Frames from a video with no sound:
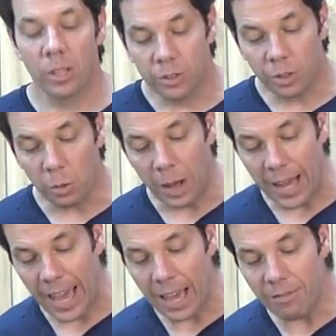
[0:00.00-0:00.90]
So
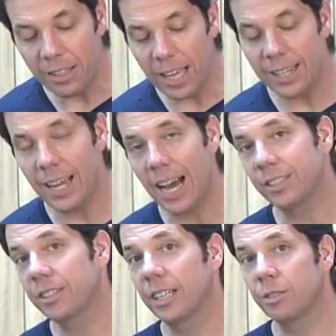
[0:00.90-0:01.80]
by having that
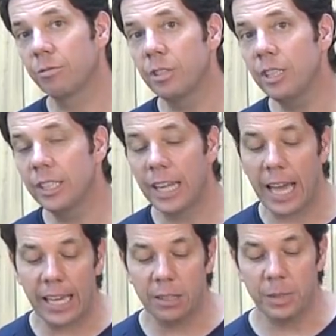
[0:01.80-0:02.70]
notch, that's really going to aid